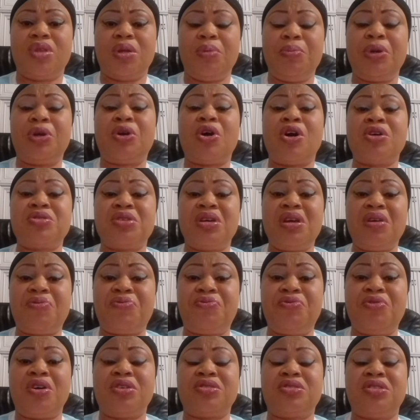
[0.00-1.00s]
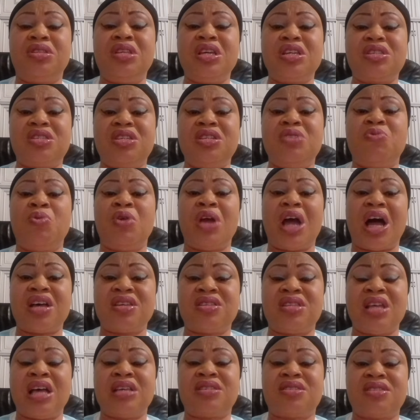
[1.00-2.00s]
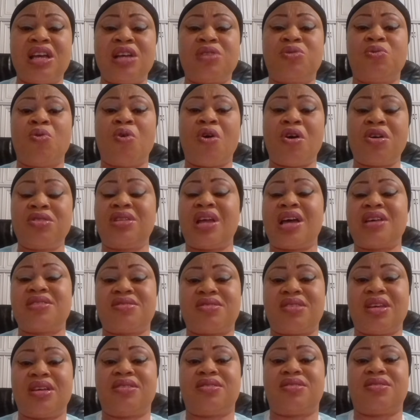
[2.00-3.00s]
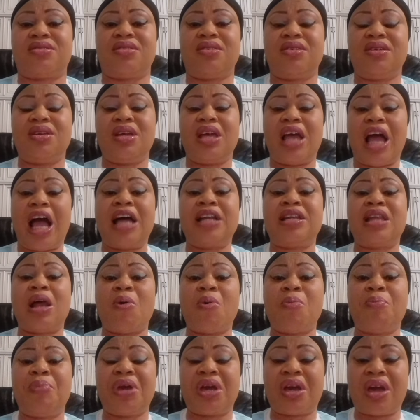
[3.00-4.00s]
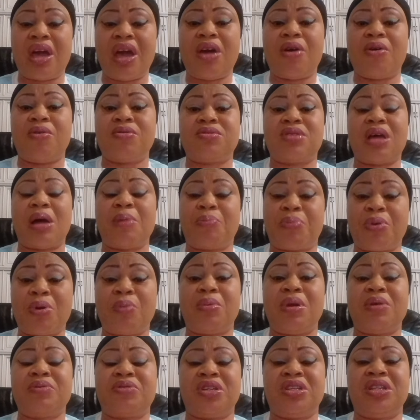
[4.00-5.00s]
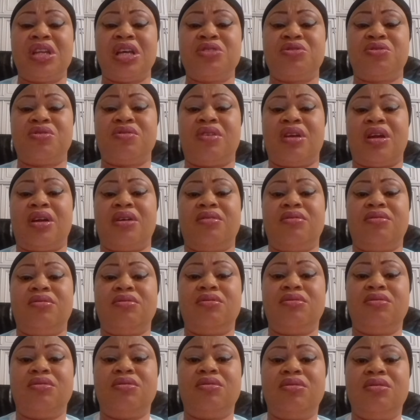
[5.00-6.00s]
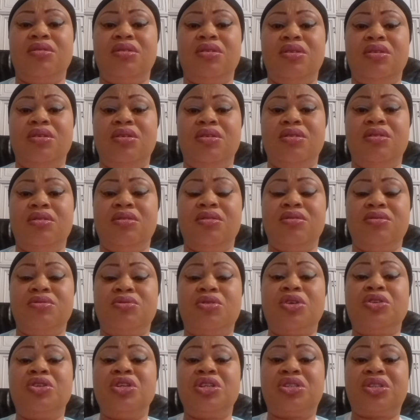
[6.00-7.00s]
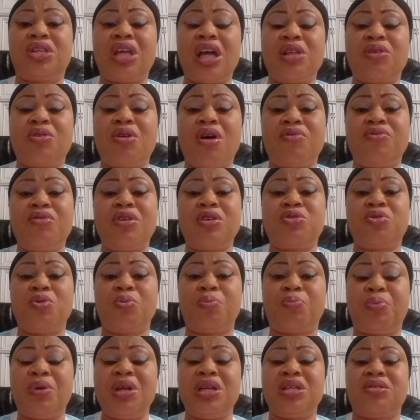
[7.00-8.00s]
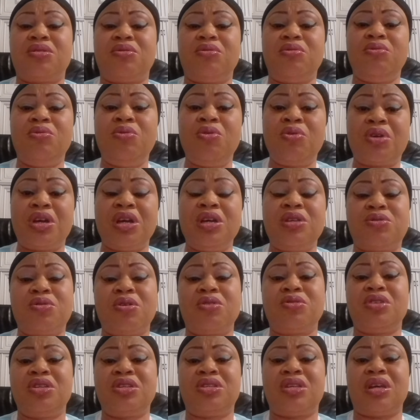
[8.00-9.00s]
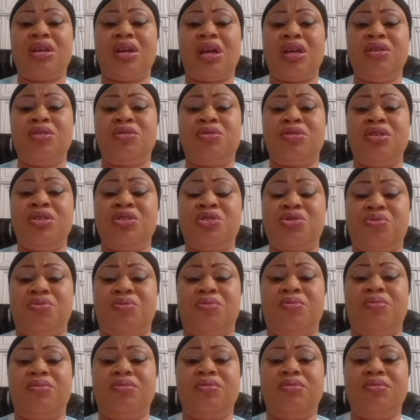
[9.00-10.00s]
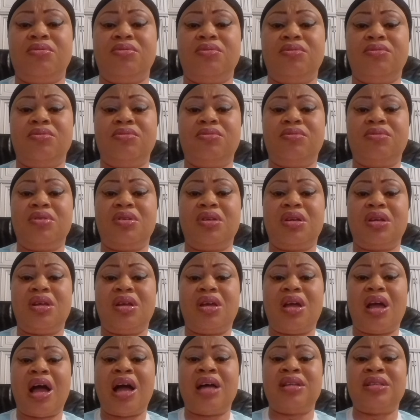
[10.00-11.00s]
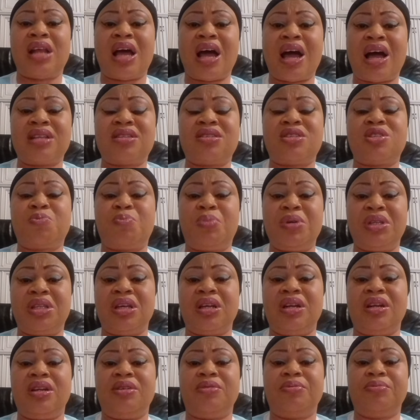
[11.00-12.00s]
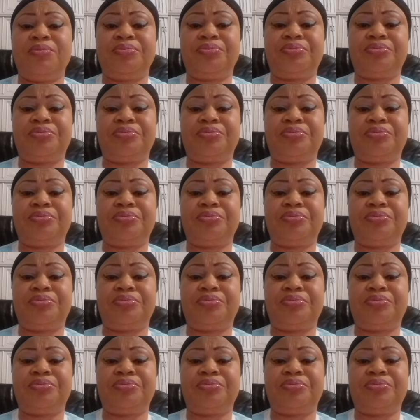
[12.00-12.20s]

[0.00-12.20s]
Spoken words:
Because if not, this thing will extend to other states and there will be chaos and problems in Nigeria. So the state governor should please look into this issue and act speedily.